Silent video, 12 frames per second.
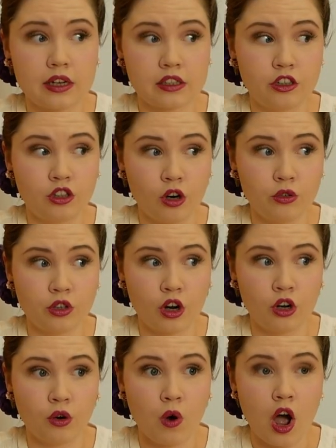As I don't
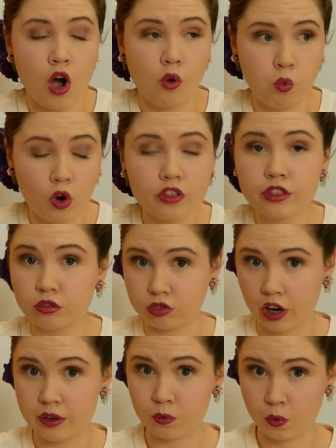know what the
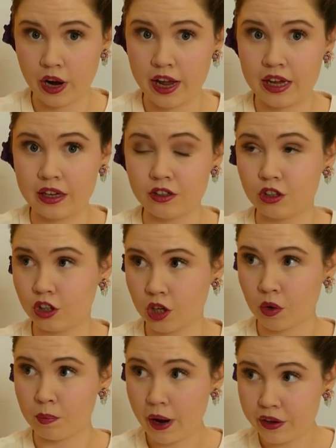right way to
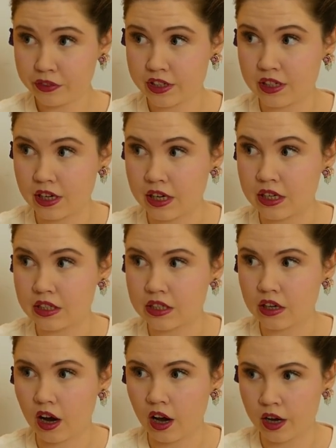go about this
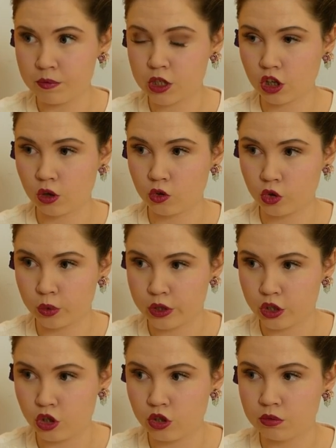is, I'm just going to
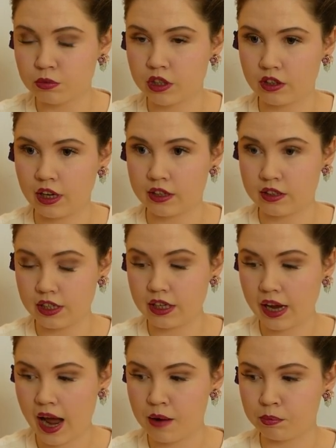assume that the
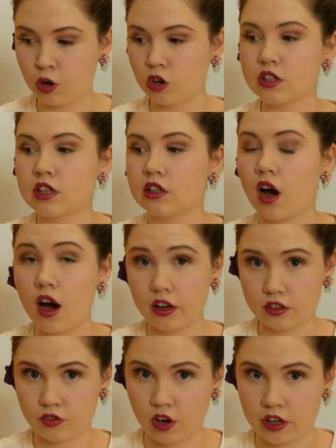antique hat blocks that
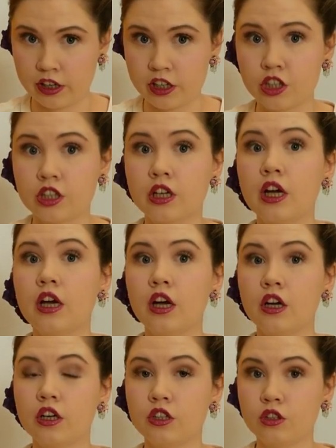aren't varnished
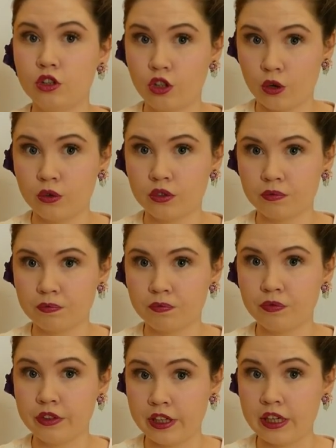don't
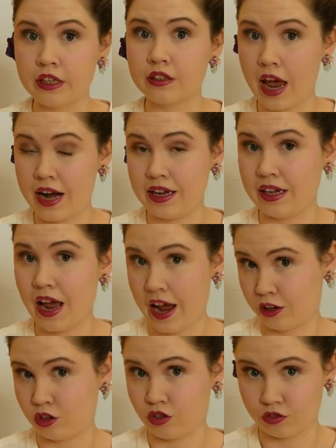need any
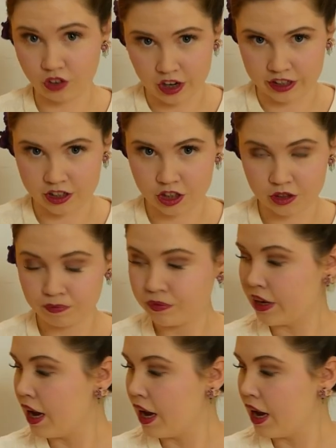extra varnish.